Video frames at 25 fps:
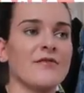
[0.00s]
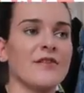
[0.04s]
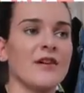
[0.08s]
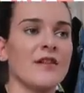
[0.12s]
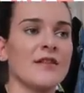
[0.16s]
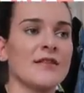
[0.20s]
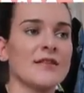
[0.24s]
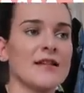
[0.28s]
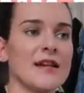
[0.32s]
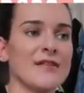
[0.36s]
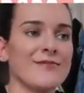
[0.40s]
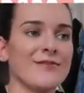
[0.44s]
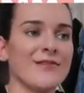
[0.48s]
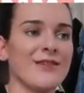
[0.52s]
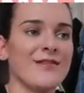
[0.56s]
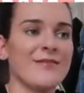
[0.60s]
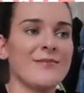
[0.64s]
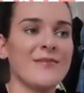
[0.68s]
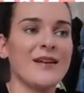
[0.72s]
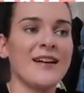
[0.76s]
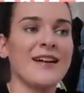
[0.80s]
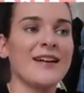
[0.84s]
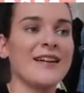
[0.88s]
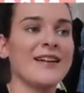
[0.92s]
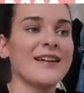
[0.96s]
fonts, I've got
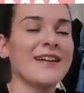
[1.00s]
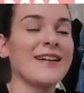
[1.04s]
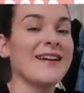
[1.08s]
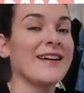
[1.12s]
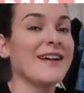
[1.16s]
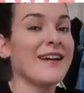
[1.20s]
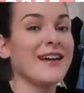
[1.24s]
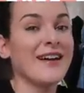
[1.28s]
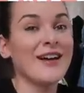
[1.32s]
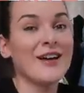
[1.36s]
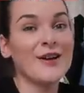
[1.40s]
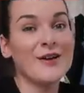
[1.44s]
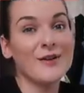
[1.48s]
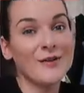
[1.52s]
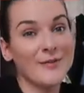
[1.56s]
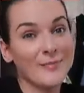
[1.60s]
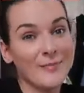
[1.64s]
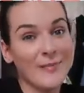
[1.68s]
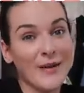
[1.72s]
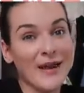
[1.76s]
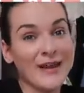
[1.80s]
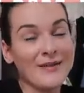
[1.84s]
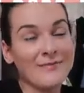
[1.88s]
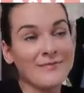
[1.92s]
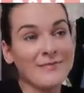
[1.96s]
my
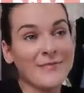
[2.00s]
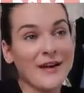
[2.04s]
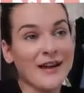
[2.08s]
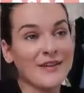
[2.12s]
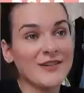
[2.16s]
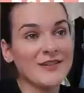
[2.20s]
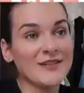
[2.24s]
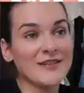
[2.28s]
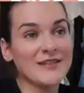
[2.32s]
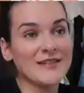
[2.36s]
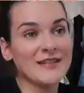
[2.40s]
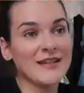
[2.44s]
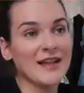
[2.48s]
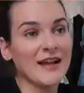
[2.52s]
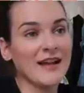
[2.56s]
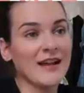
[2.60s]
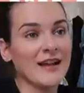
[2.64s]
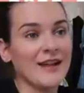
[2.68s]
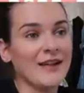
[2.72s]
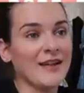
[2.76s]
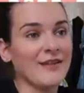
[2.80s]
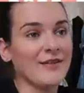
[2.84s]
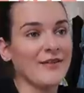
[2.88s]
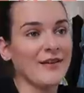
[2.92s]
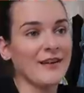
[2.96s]
pin badge
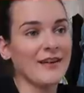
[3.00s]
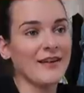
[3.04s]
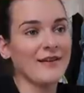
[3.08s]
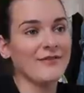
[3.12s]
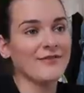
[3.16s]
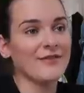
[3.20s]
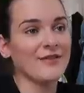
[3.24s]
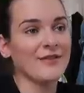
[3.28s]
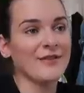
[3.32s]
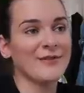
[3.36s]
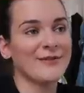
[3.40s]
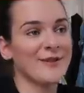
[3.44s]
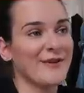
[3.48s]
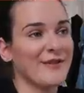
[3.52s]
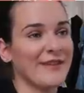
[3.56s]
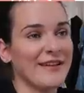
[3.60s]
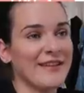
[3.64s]
design. I thought I'd have to throw